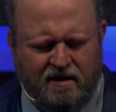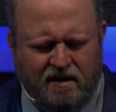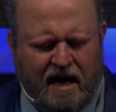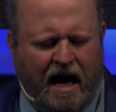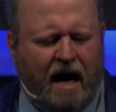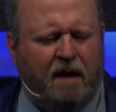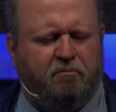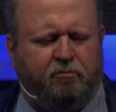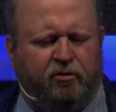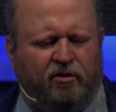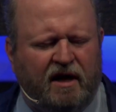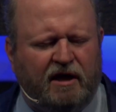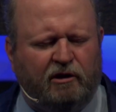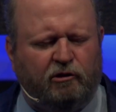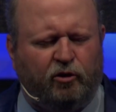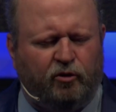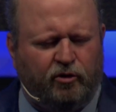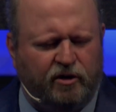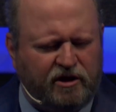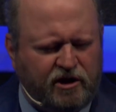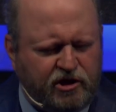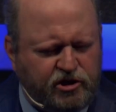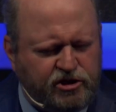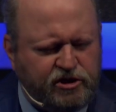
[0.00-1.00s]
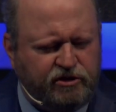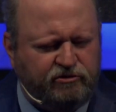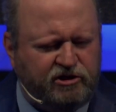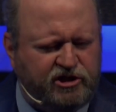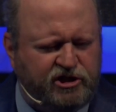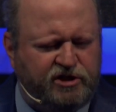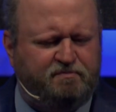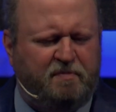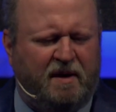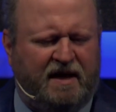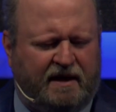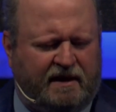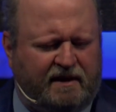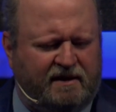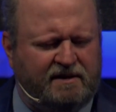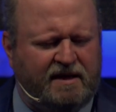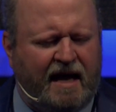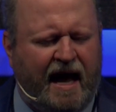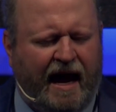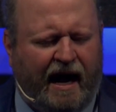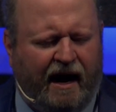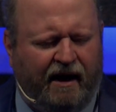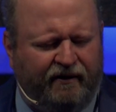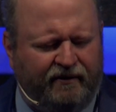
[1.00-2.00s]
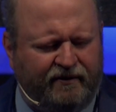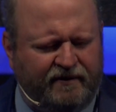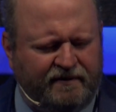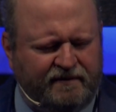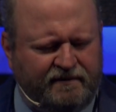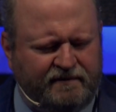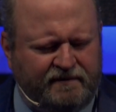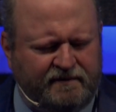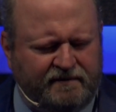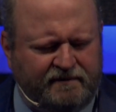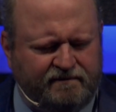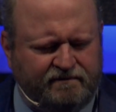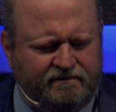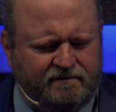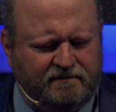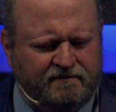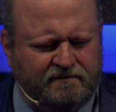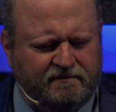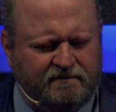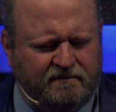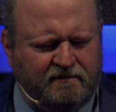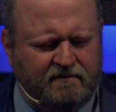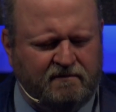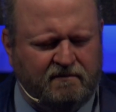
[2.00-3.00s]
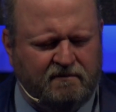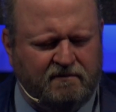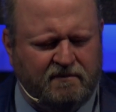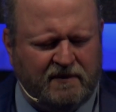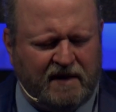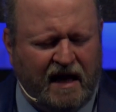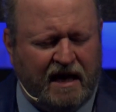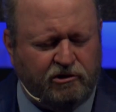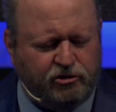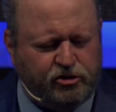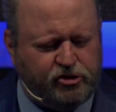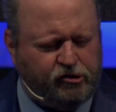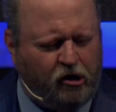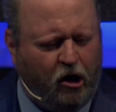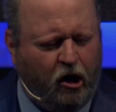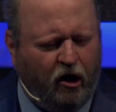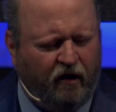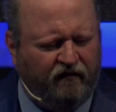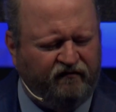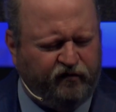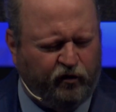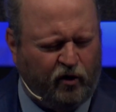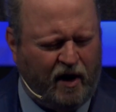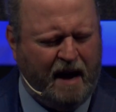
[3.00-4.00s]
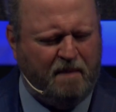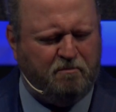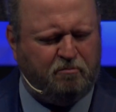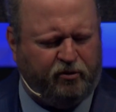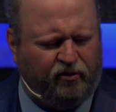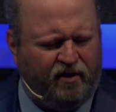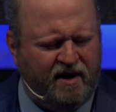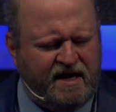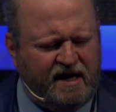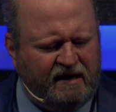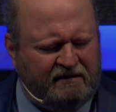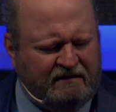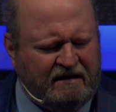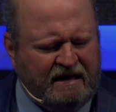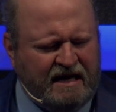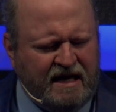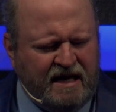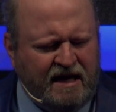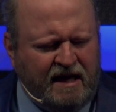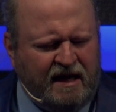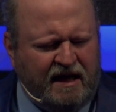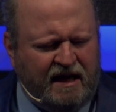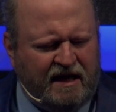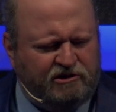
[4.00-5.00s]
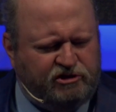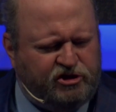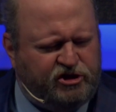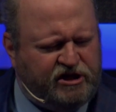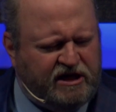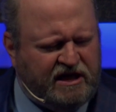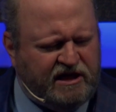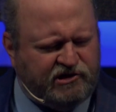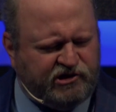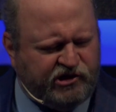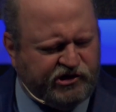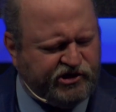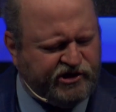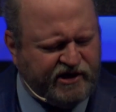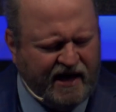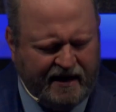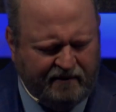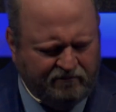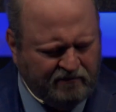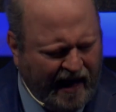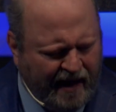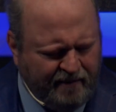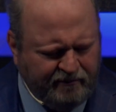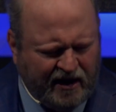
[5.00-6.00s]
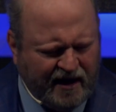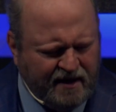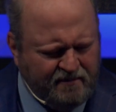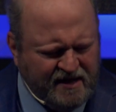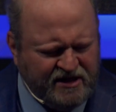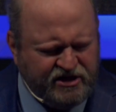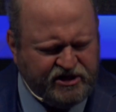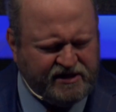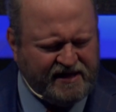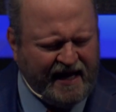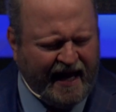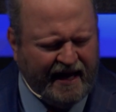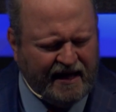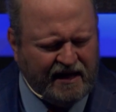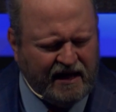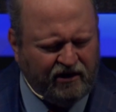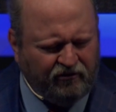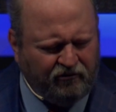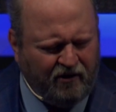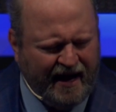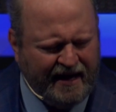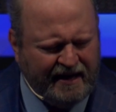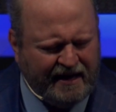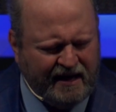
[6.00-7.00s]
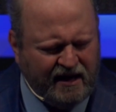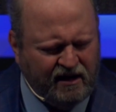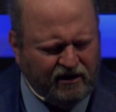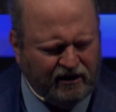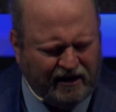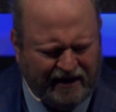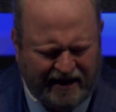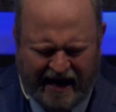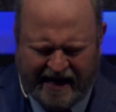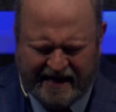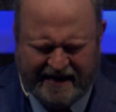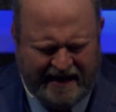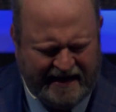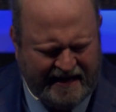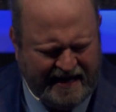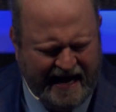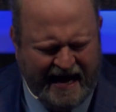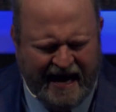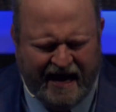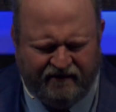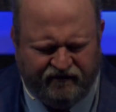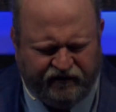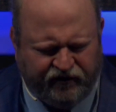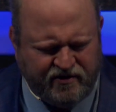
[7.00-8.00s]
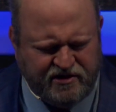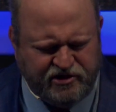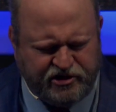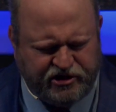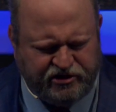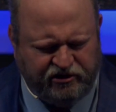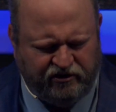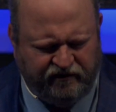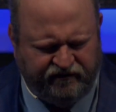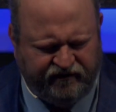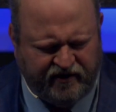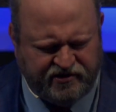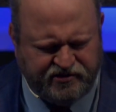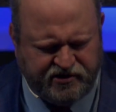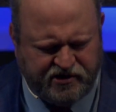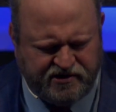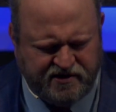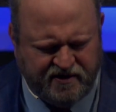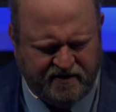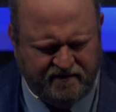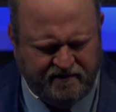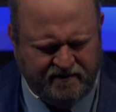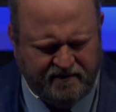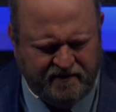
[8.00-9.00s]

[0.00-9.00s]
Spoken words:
I pray, Lord, that you'd speak now and draw, for I pray it in Jesus' name. Now, I'm going to be standing right here like at every service.